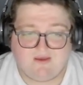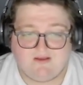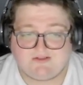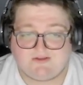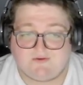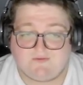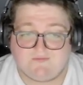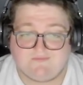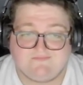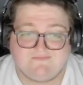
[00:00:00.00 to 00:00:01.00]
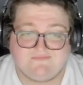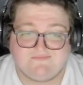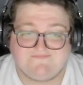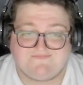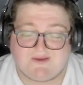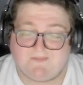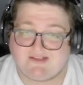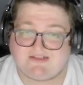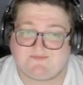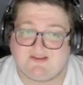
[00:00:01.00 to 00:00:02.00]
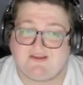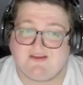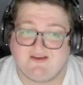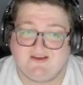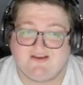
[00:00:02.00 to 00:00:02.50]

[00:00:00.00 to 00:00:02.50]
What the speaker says: So it might just be